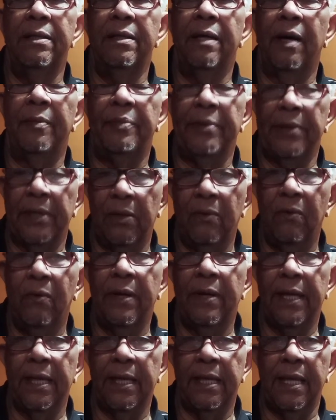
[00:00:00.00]
up and
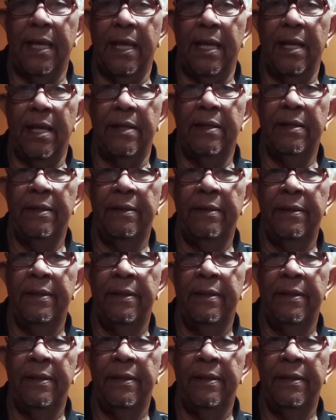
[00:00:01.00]
going again.